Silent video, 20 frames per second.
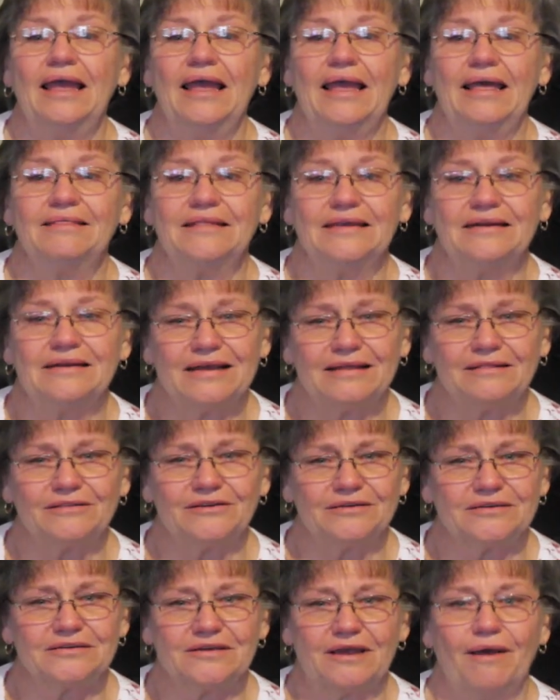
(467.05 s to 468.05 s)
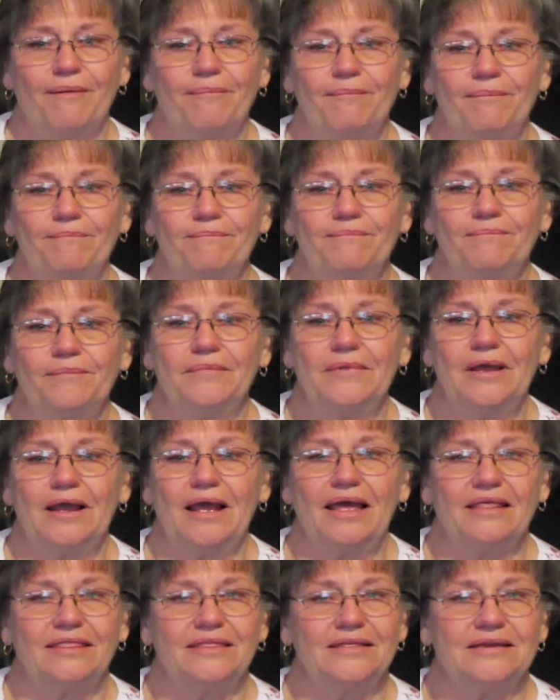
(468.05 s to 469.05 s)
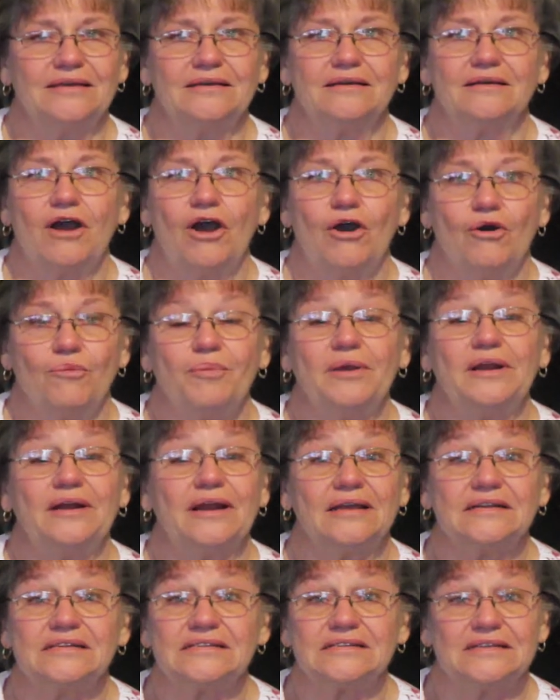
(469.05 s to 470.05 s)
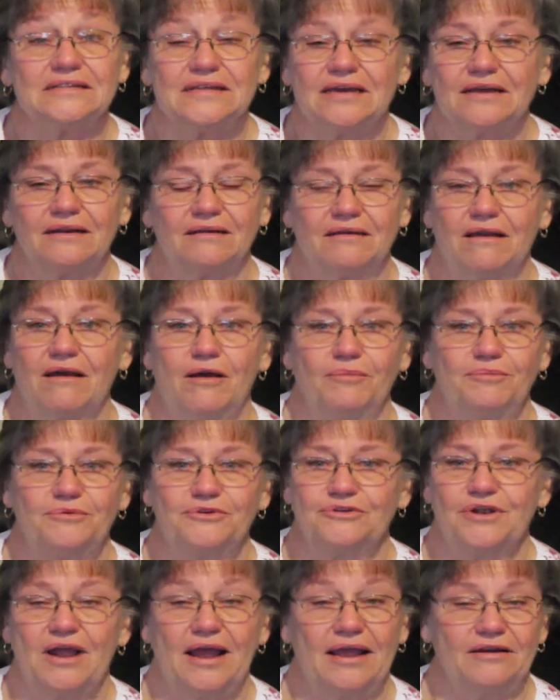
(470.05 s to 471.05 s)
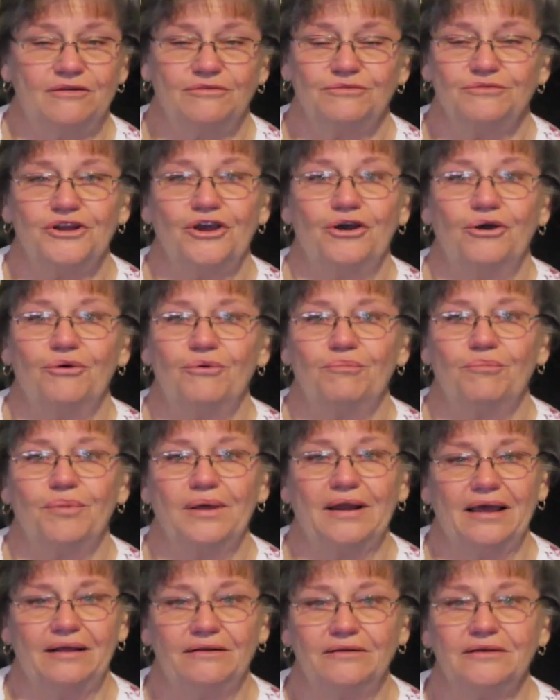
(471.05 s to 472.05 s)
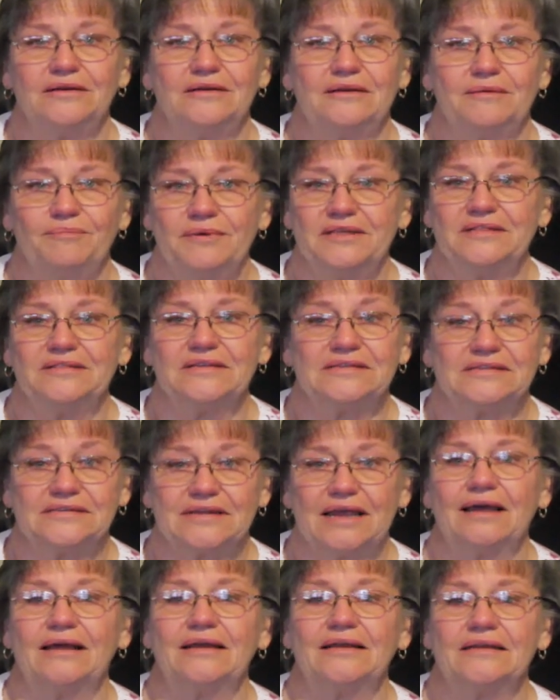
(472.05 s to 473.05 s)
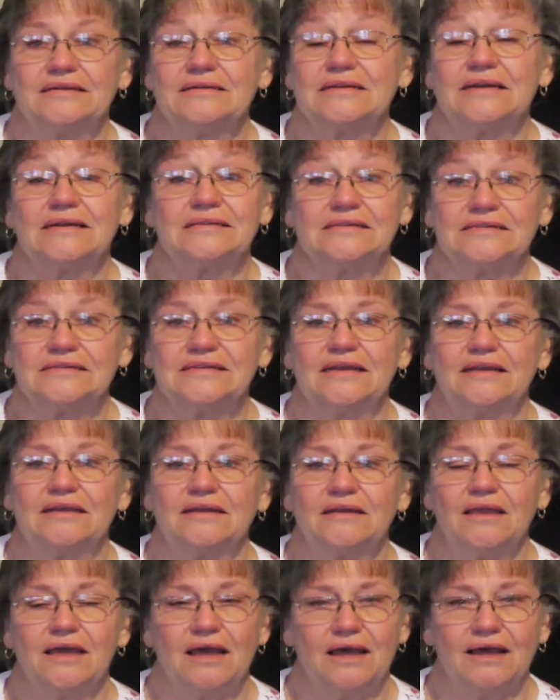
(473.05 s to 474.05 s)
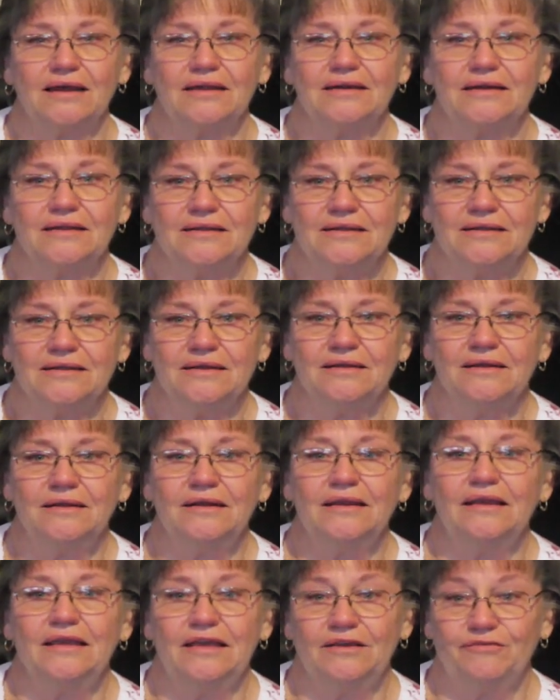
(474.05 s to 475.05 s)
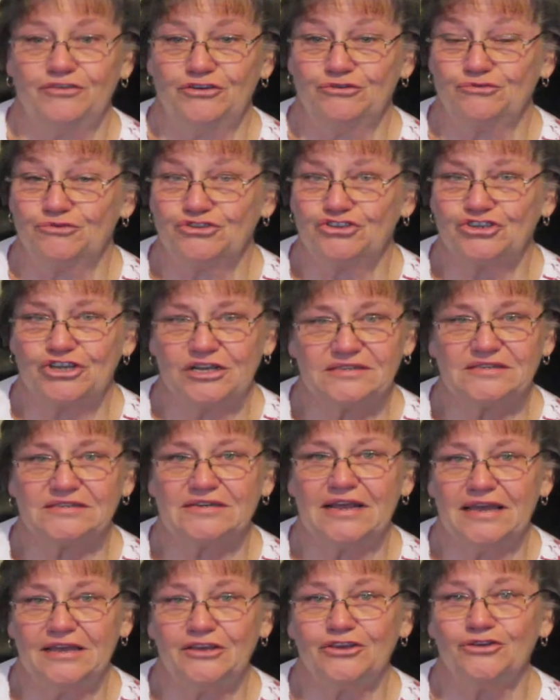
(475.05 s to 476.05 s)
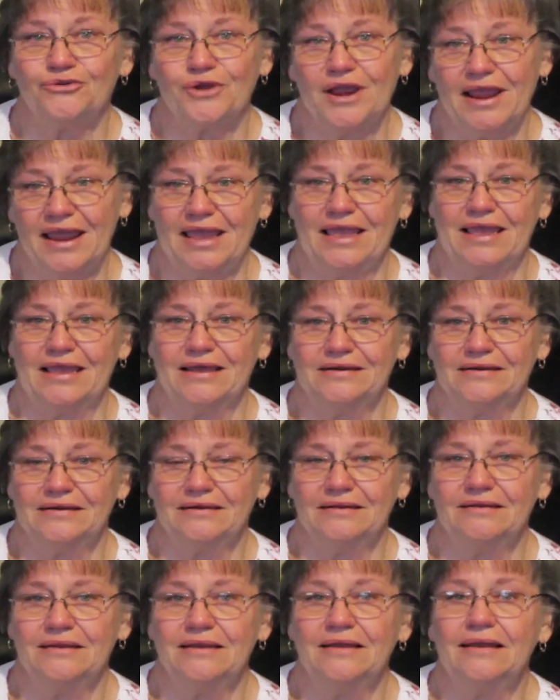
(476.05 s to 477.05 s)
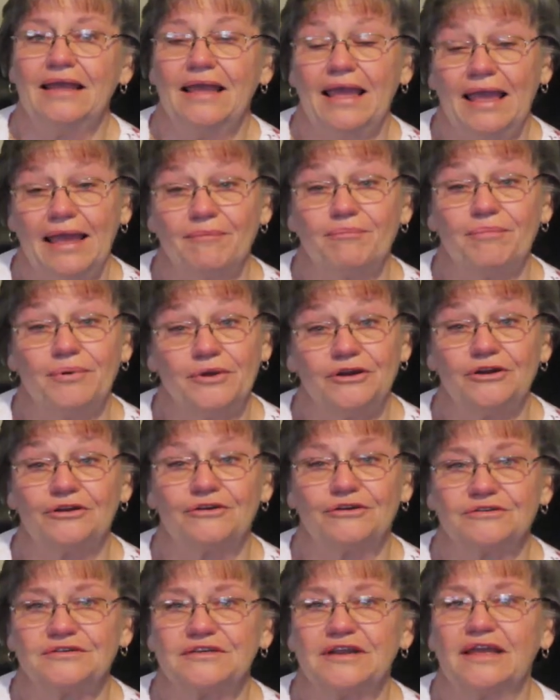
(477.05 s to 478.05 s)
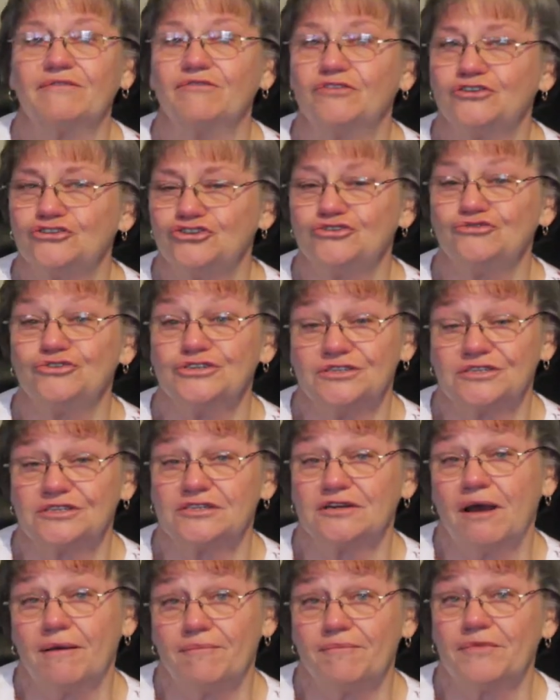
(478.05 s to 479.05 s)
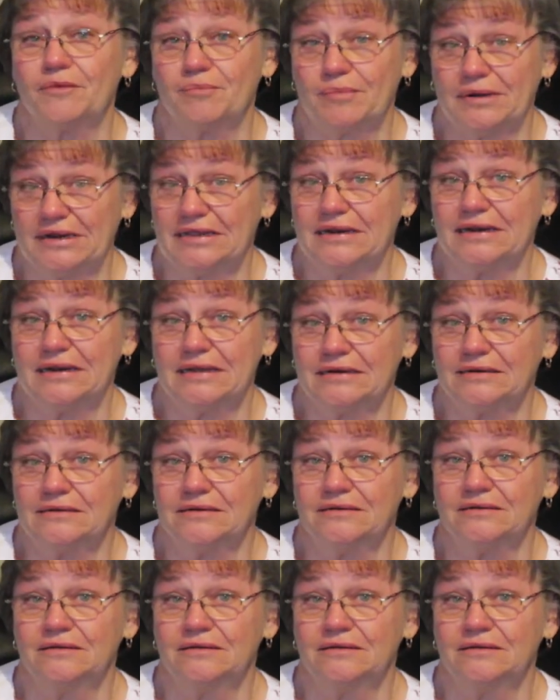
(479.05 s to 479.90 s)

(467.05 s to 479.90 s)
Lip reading: And then I looked up, I think hoping I'd see the helicopter, I don't know. But I looked up in the sky and I said, God, if you would just take your hand and put it on David, you could stop the bleeding.